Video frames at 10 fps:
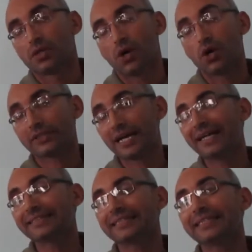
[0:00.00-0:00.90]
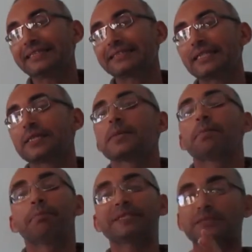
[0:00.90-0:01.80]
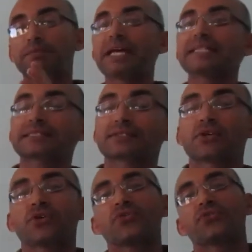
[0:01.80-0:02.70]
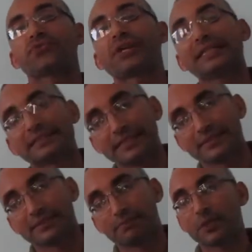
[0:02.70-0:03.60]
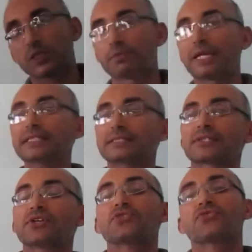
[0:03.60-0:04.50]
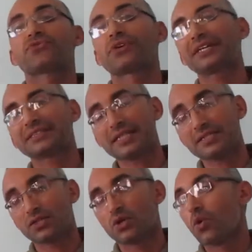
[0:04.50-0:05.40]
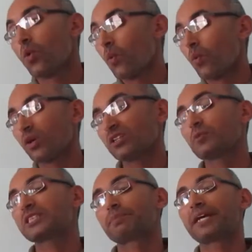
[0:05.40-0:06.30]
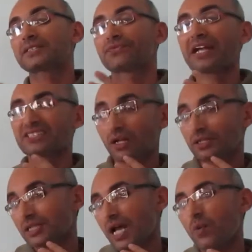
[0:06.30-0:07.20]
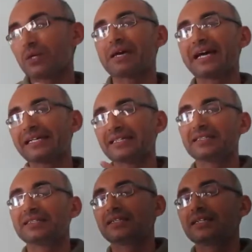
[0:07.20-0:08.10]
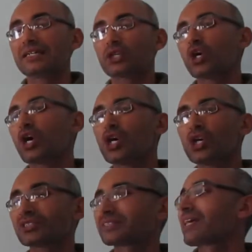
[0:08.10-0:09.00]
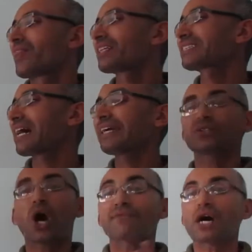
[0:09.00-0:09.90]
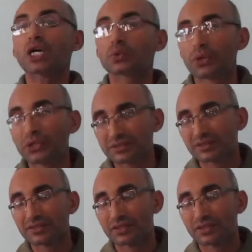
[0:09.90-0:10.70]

or kind is misplaced phrases. Misplaced phrases. When we misplace phrases also, we may cause that kind of awkward,